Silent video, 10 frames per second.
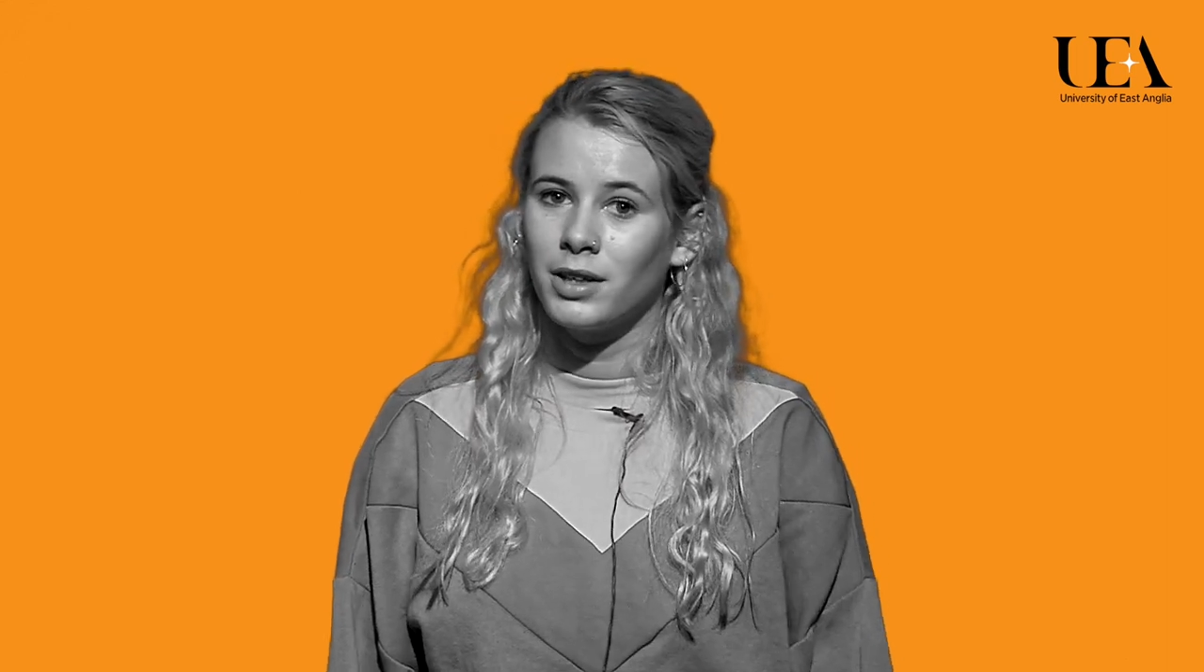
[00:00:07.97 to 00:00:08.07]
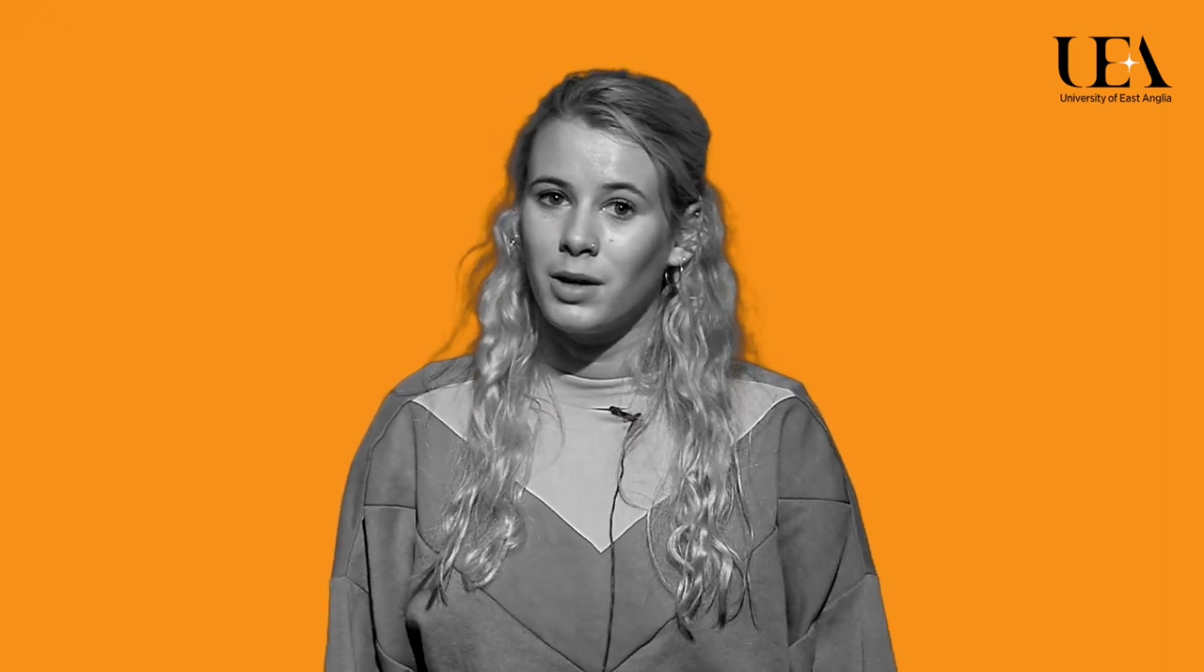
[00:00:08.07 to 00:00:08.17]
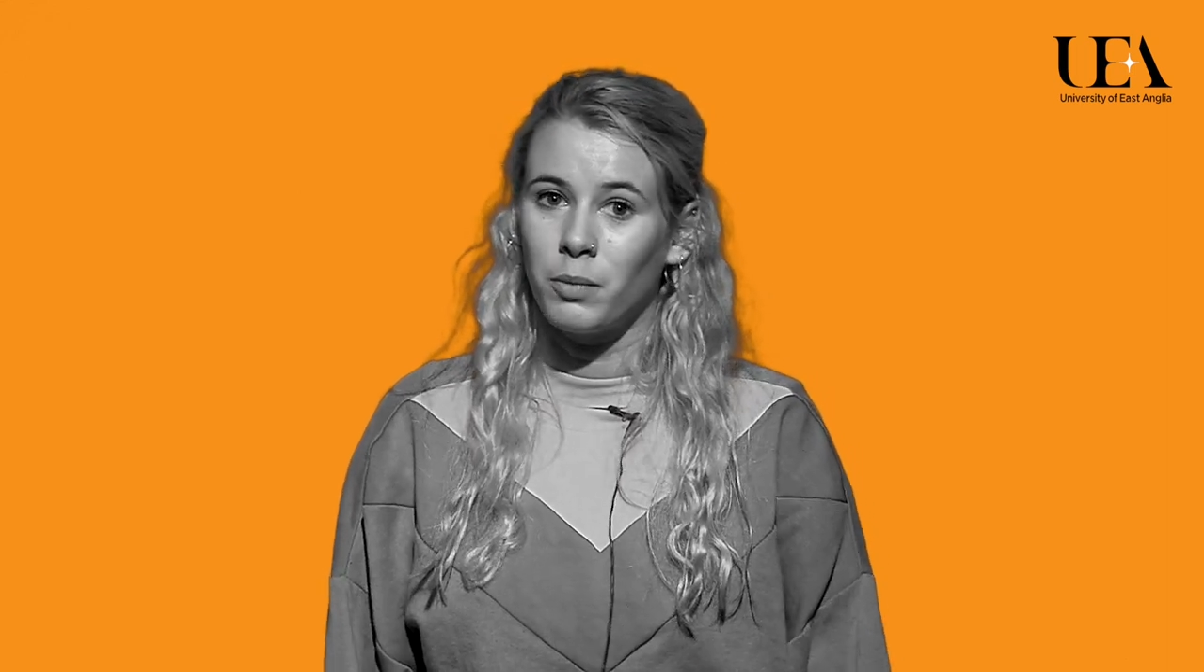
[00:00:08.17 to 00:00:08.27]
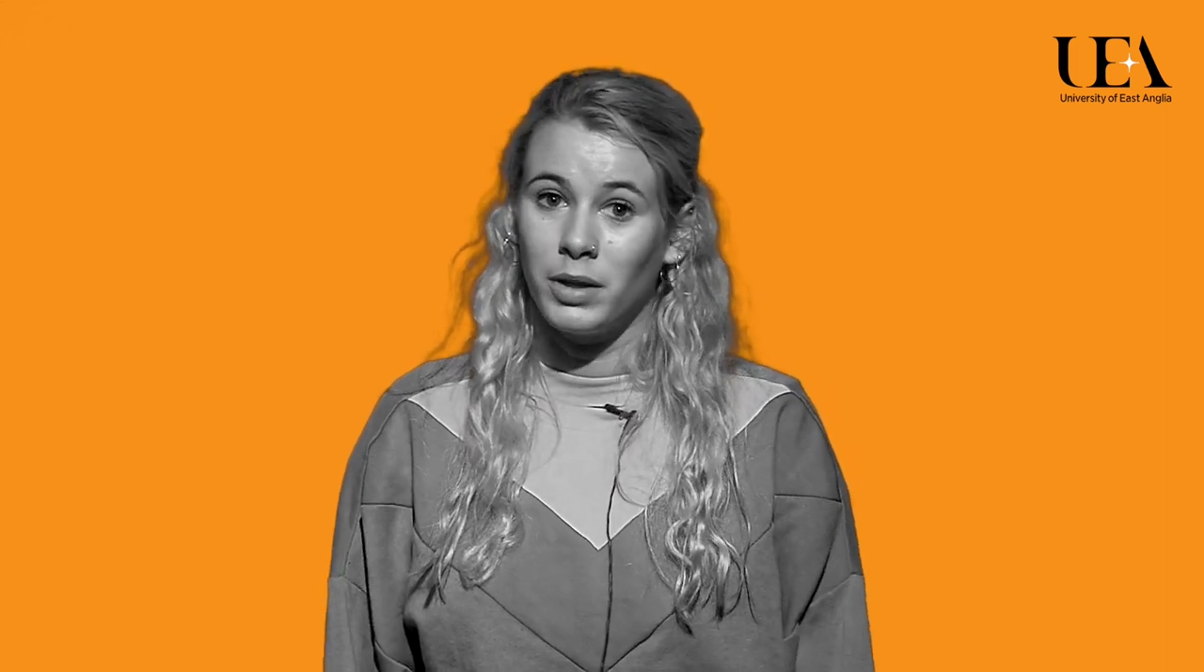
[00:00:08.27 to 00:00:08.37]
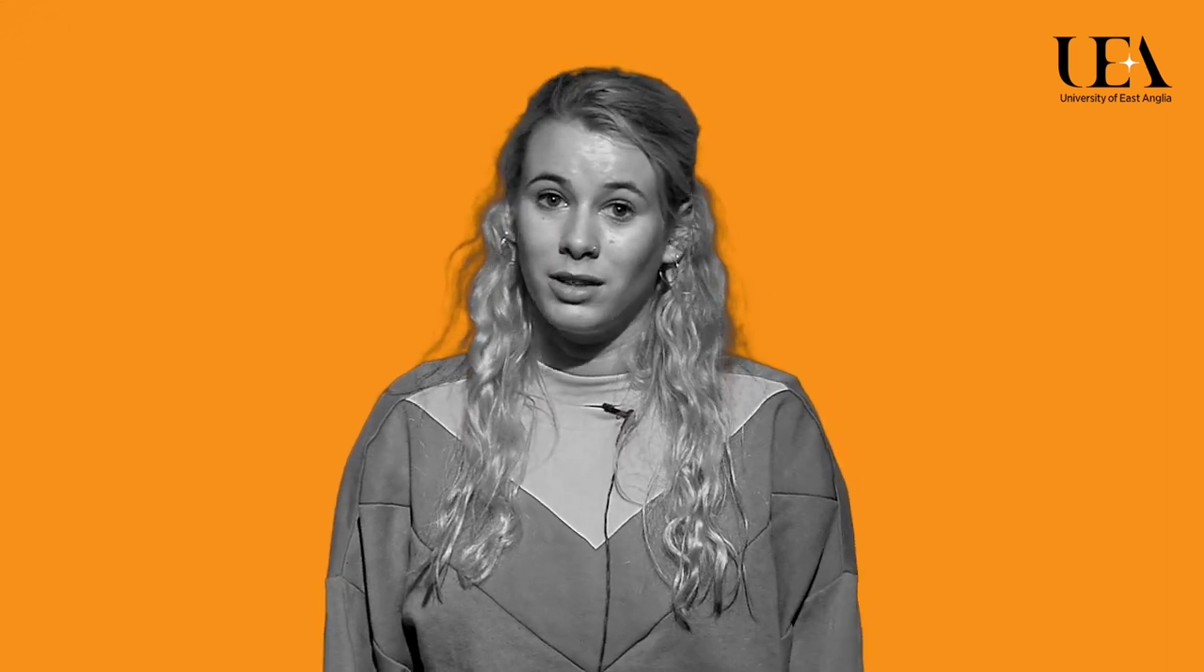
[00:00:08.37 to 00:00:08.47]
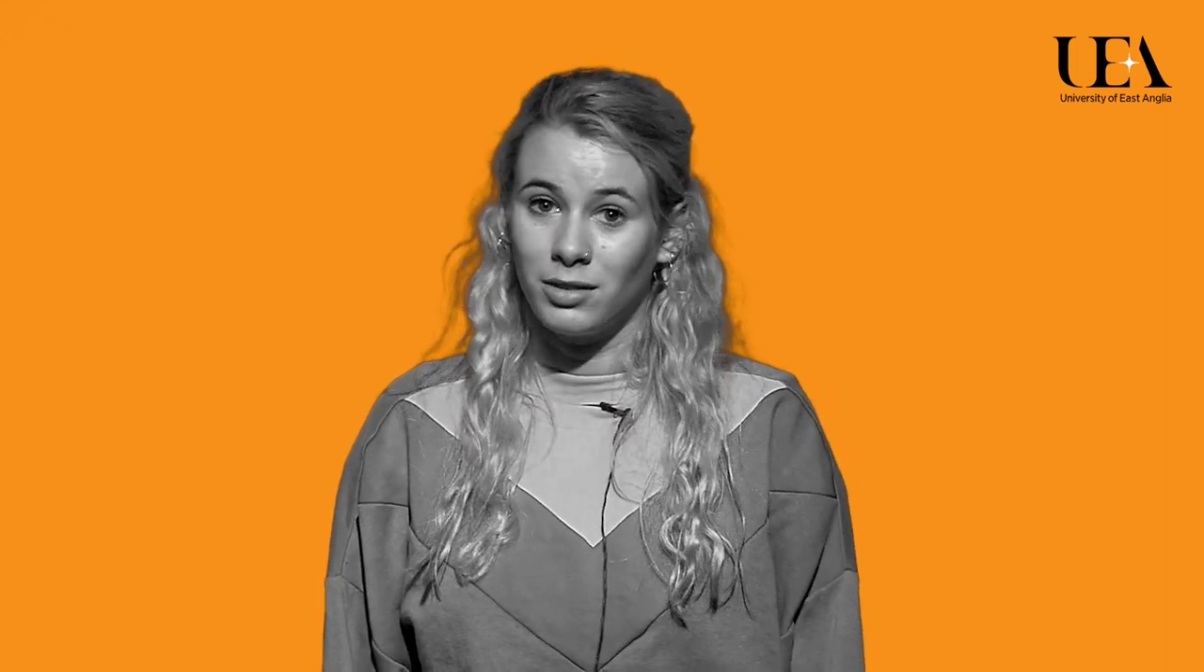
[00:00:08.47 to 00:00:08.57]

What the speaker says: and when it's